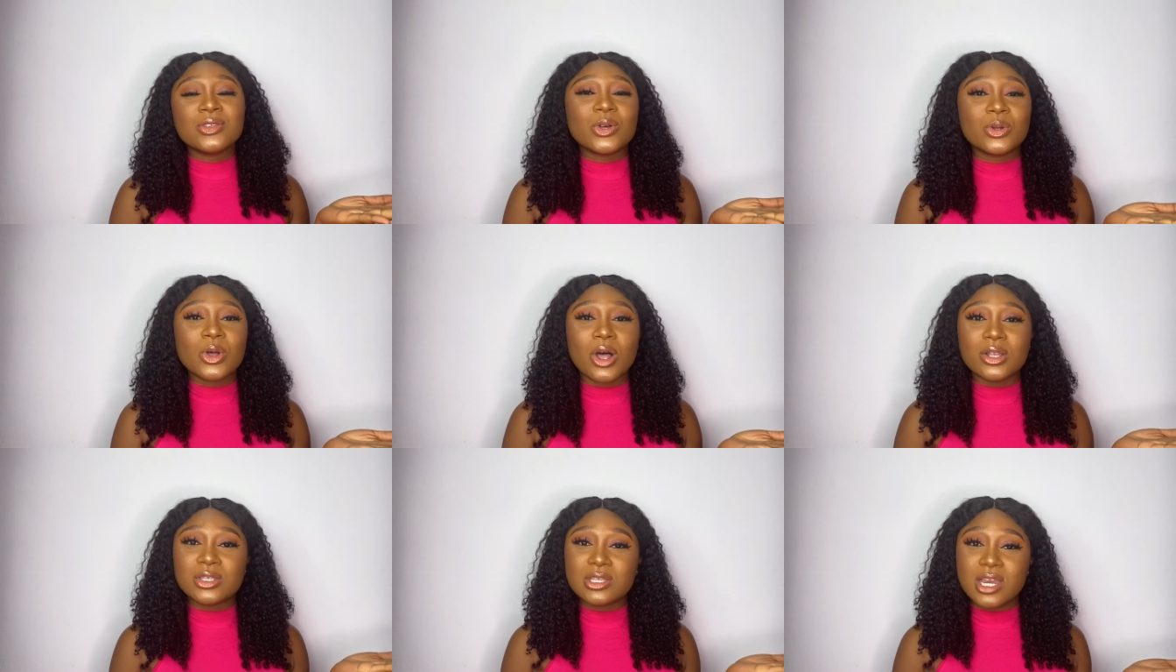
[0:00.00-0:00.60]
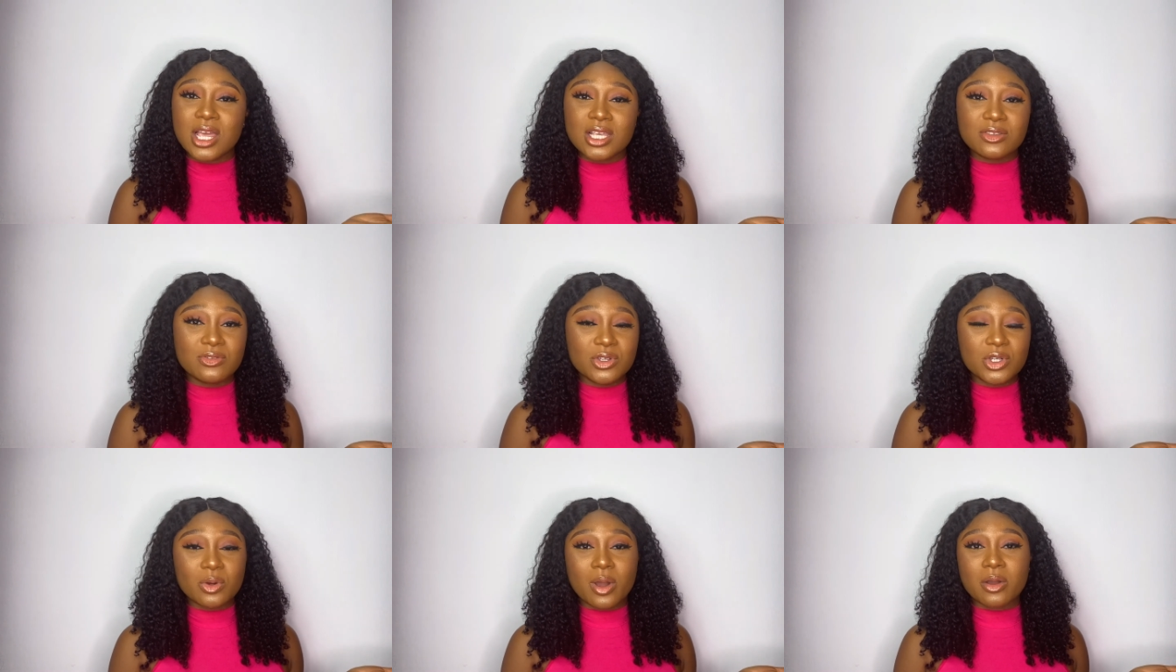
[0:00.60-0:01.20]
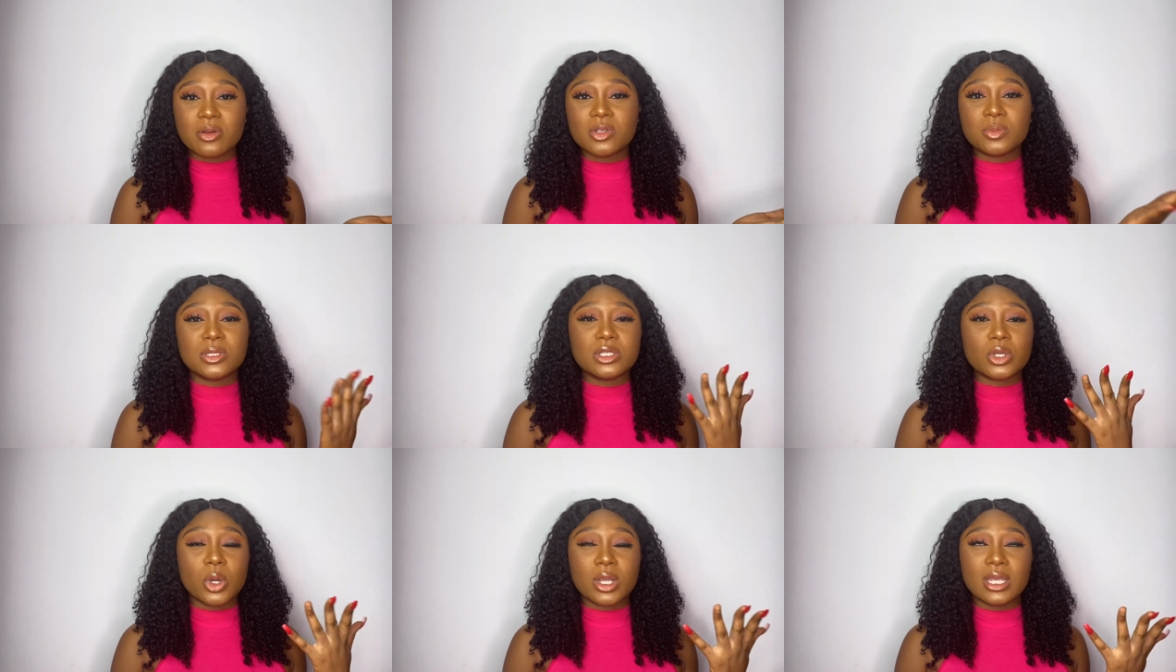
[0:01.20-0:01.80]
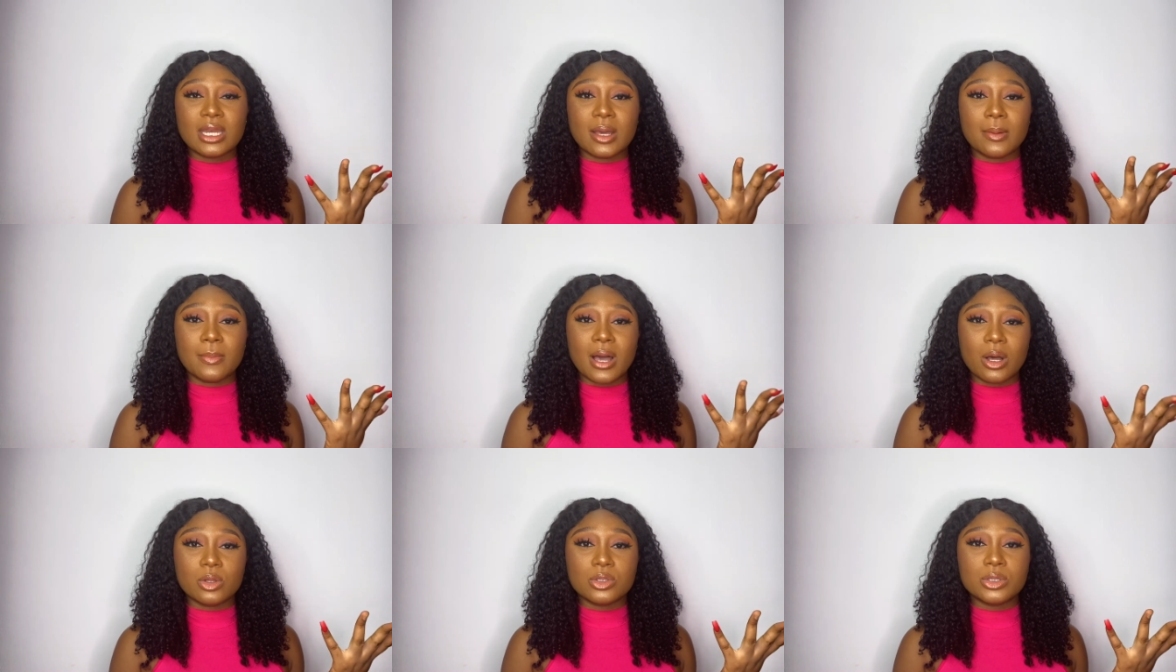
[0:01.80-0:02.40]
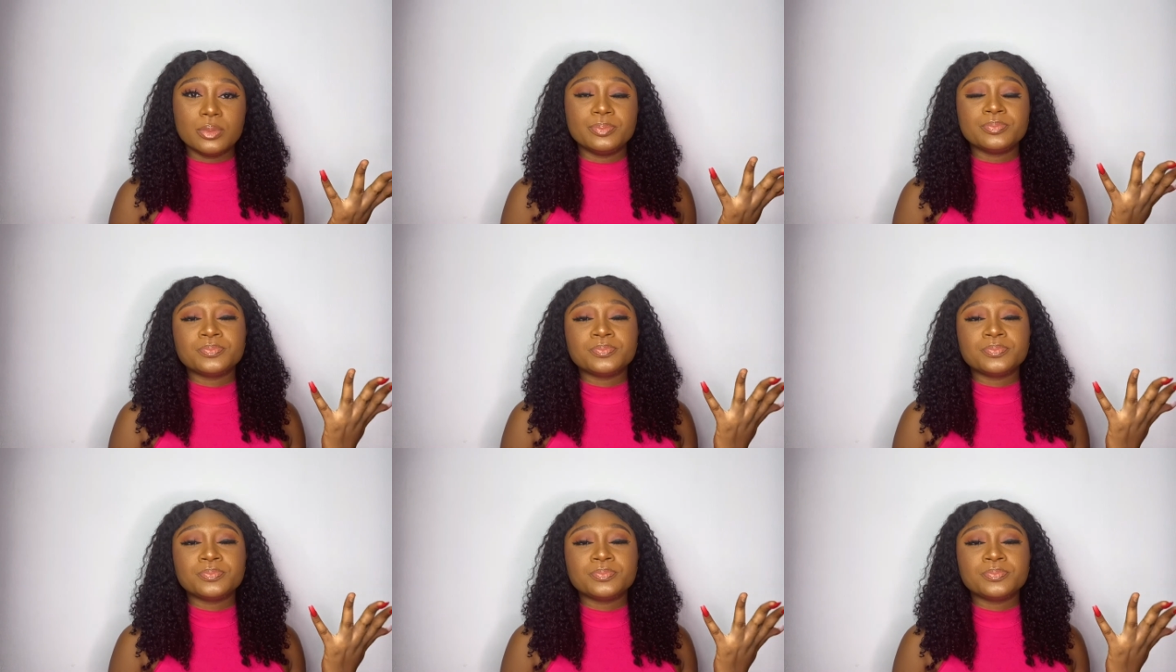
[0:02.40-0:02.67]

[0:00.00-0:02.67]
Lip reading: So on today's video, we're going to be talking about